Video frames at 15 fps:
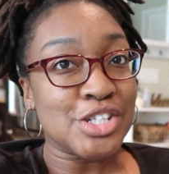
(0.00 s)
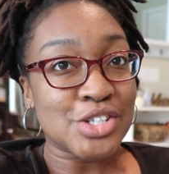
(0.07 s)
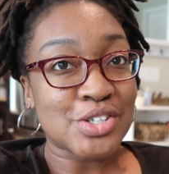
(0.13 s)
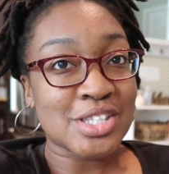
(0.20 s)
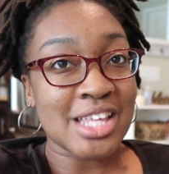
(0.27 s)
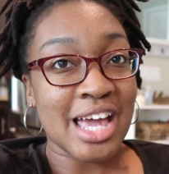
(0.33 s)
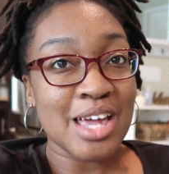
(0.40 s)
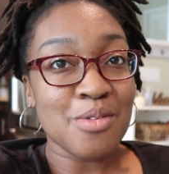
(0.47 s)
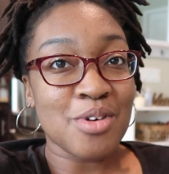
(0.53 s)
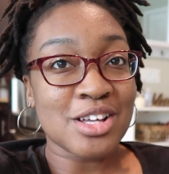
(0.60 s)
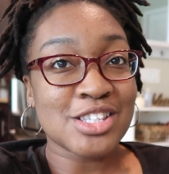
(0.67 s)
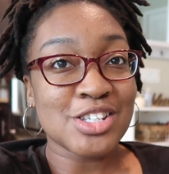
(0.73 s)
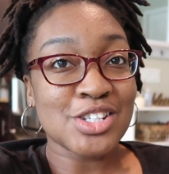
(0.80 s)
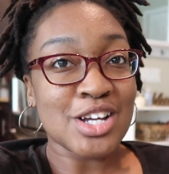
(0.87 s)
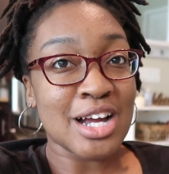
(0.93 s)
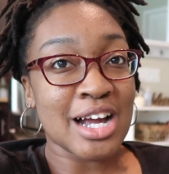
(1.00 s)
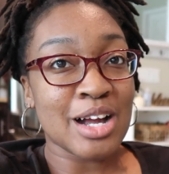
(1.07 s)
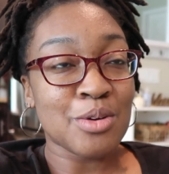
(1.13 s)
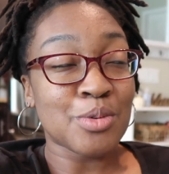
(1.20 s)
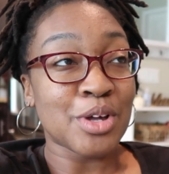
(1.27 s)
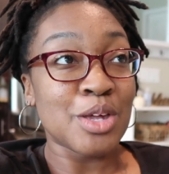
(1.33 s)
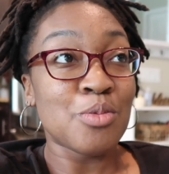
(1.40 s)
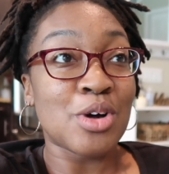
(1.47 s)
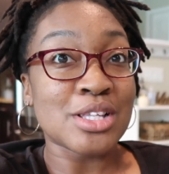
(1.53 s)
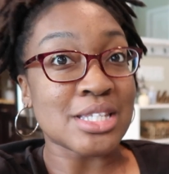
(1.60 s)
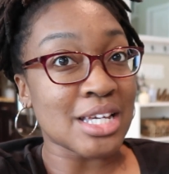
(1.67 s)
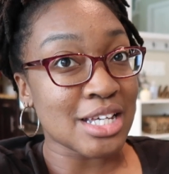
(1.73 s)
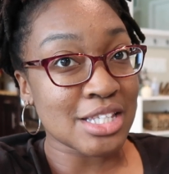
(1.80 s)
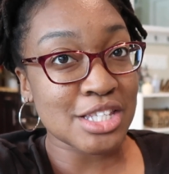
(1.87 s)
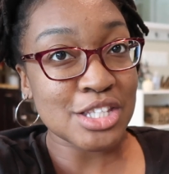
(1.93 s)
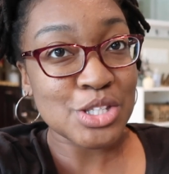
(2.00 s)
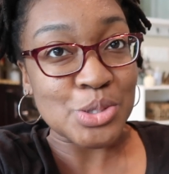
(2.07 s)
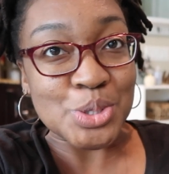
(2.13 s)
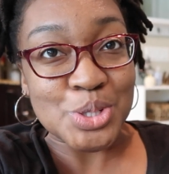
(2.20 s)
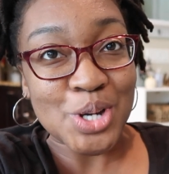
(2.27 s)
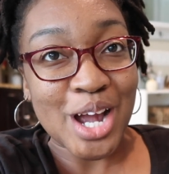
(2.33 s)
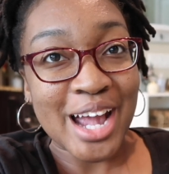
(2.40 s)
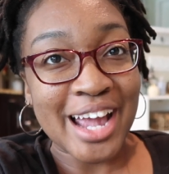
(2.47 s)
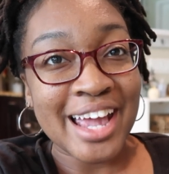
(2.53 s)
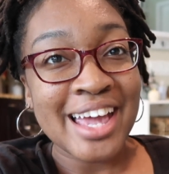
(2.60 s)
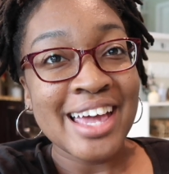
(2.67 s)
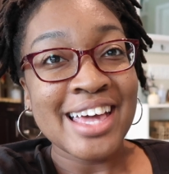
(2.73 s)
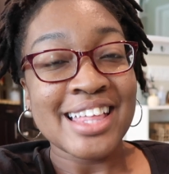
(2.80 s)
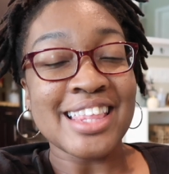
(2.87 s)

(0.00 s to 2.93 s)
juice that he wants to try, well, he wants us to try,